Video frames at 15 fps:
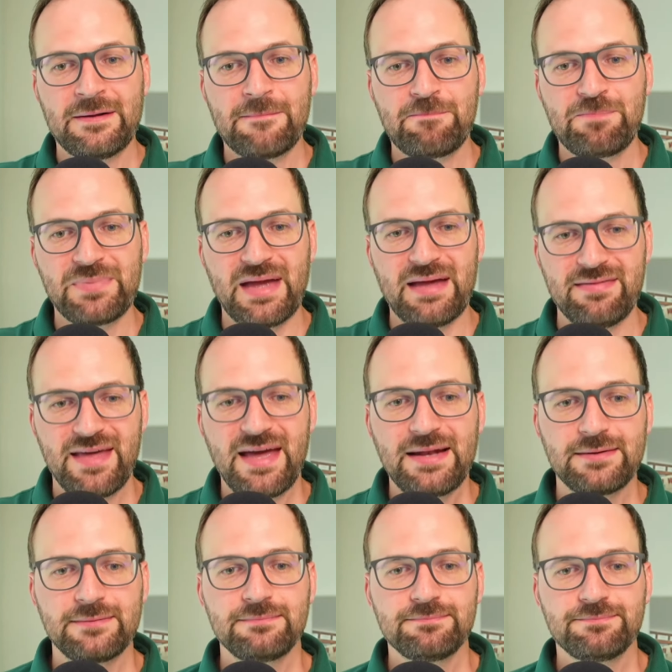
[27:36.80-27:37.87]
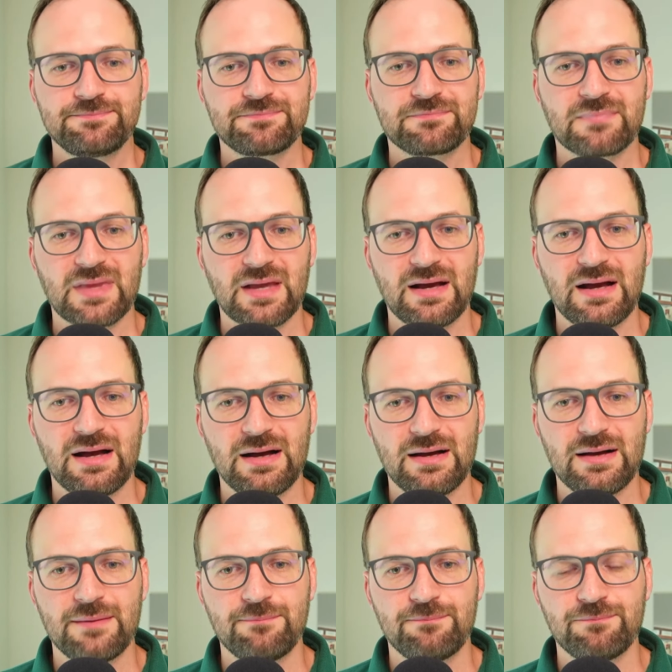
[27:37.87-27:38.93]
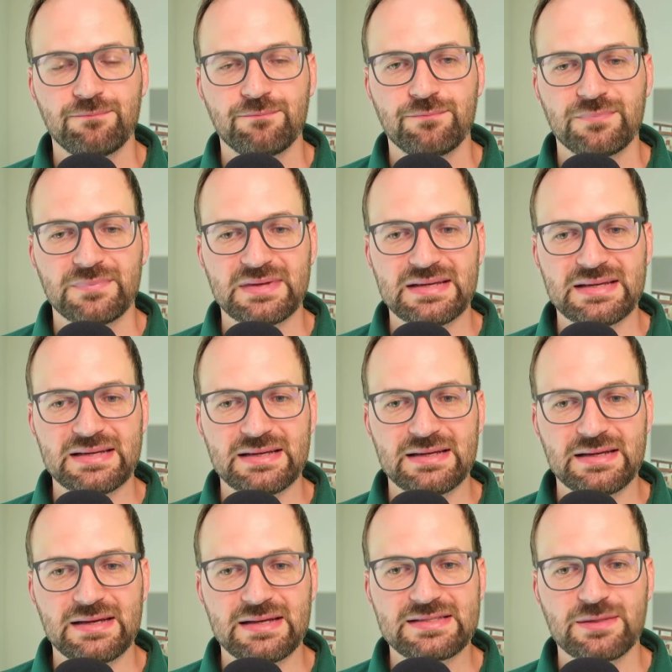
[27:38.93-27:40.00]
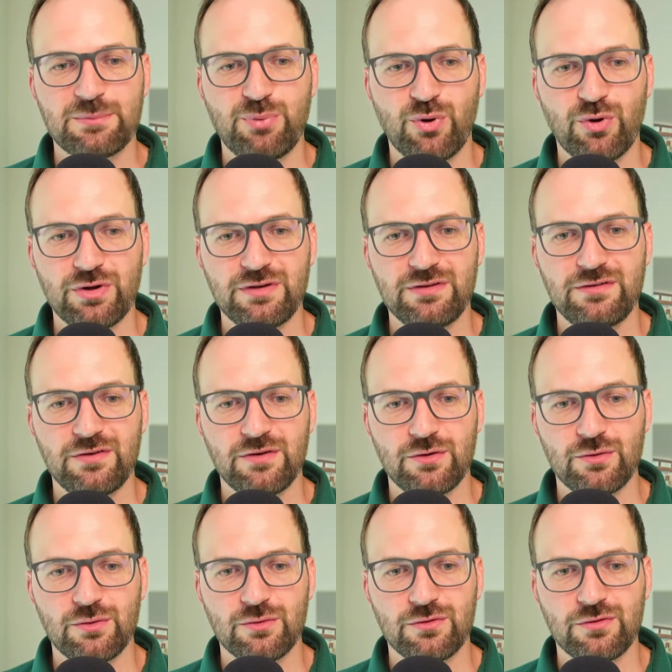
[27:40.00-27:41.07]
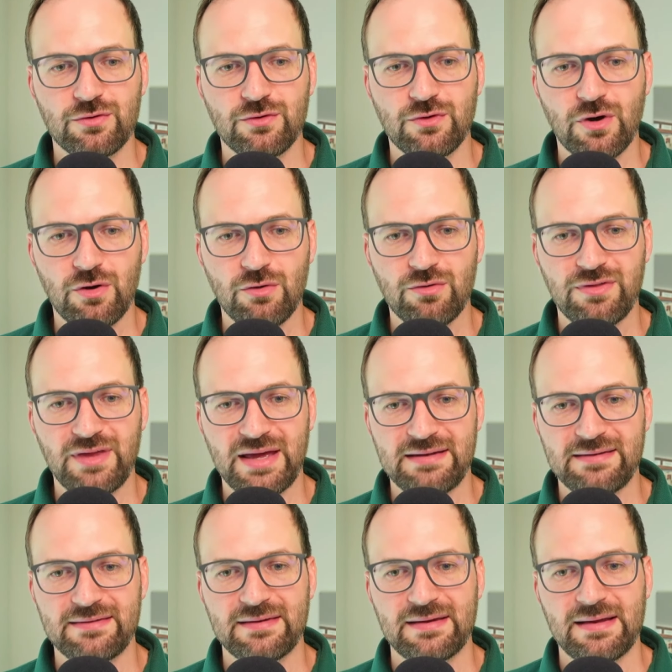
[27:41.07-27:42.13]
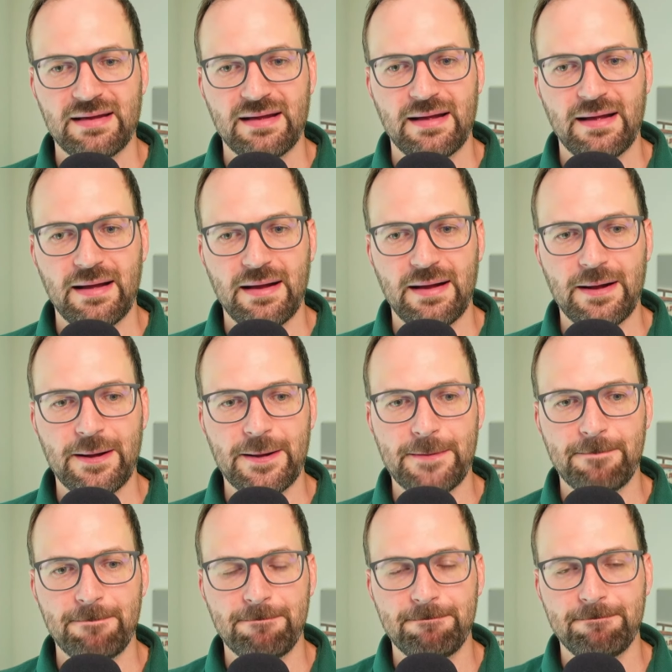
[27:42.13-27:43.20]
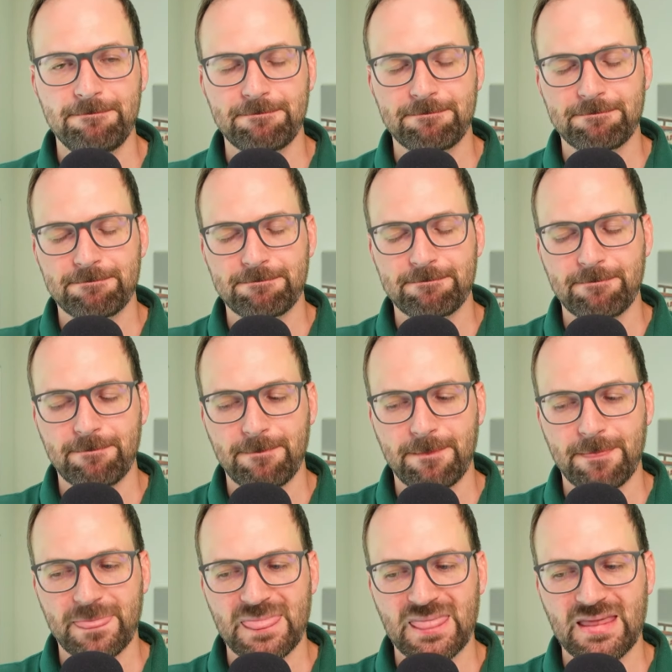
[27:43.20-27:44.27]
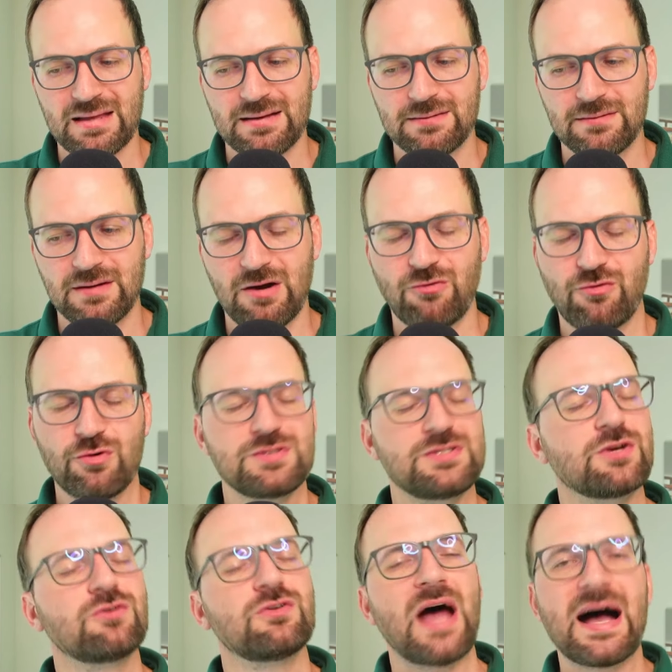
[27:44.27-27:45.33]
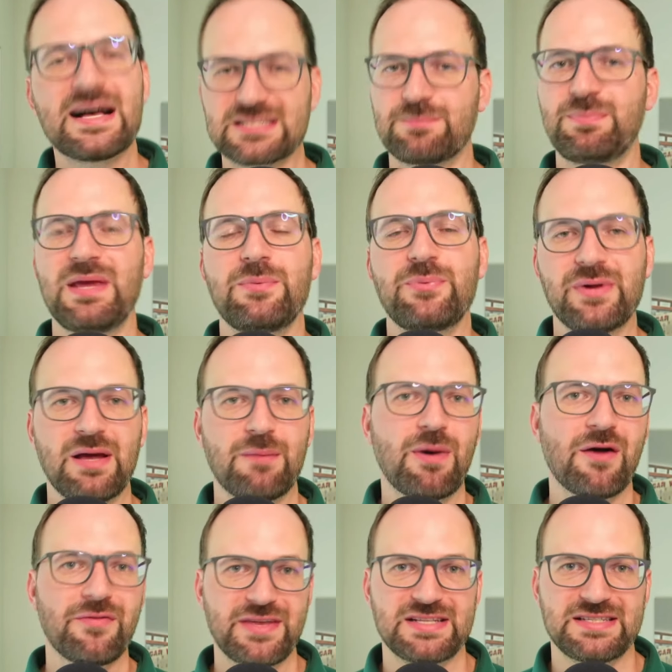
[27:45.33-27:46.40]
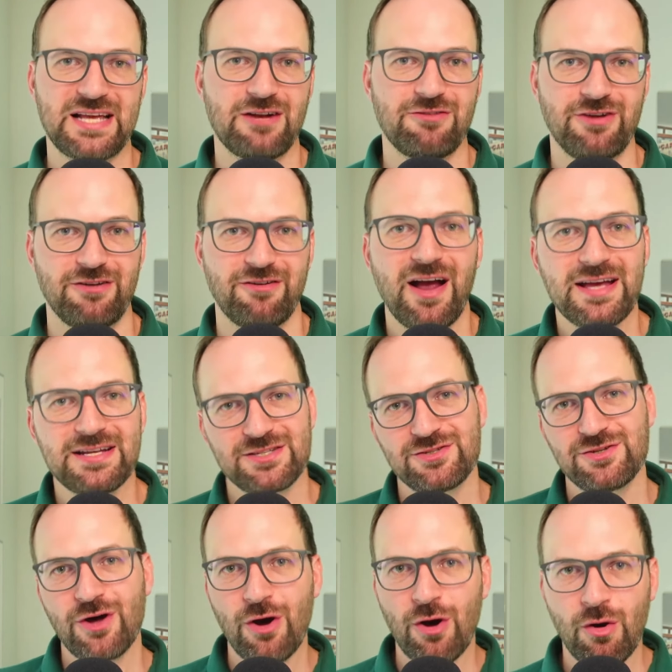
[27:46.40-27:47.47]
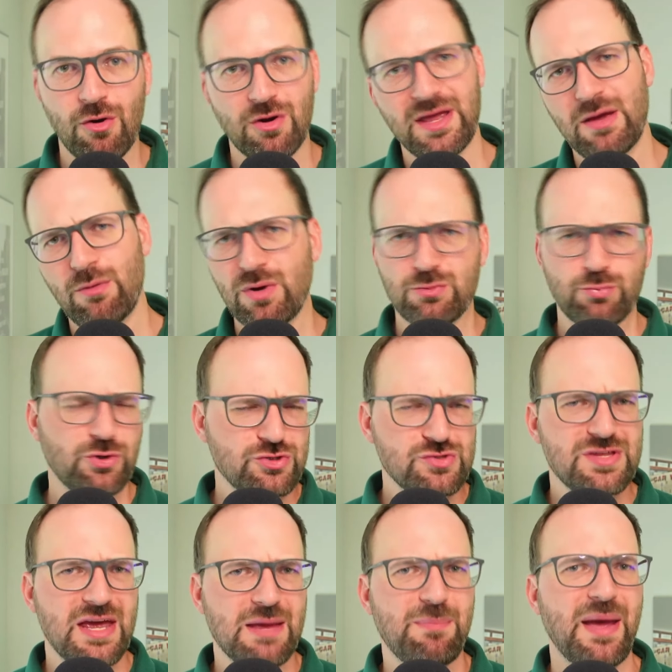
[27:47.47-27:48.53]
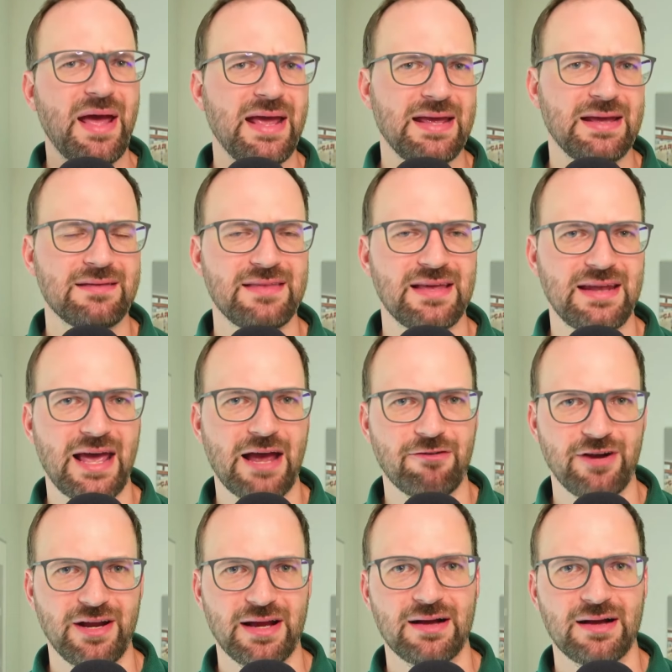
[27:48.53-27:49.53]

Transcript: And then um, it's important to to know that um, of course you could ask people about their salary right to know okay what what do they pay in that area